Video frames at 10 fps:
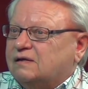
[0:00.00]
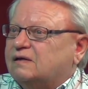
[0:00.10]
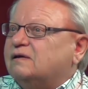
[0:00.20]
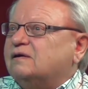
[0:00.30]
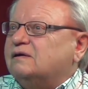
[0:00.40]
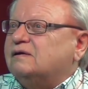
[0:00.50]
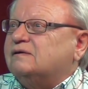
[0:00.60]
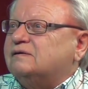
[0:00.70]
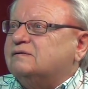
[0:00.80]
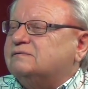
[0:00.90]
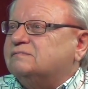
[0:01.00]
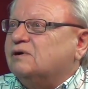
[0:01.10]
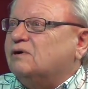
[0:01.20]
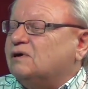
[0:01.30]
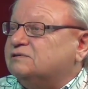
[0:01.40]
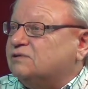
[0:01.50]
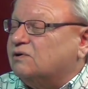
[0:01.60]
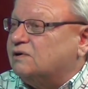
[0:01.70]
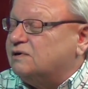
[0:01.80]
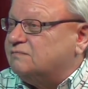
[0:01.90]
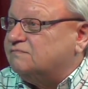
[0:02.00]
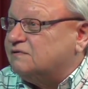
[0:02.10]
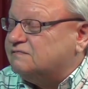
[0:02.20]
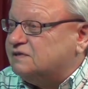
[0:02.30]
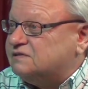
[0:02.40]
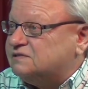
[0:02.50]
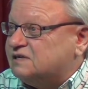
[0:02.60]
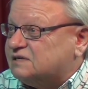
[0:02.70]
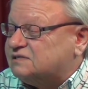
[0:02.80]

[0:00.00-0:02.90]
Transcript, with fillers: no, I started in 56,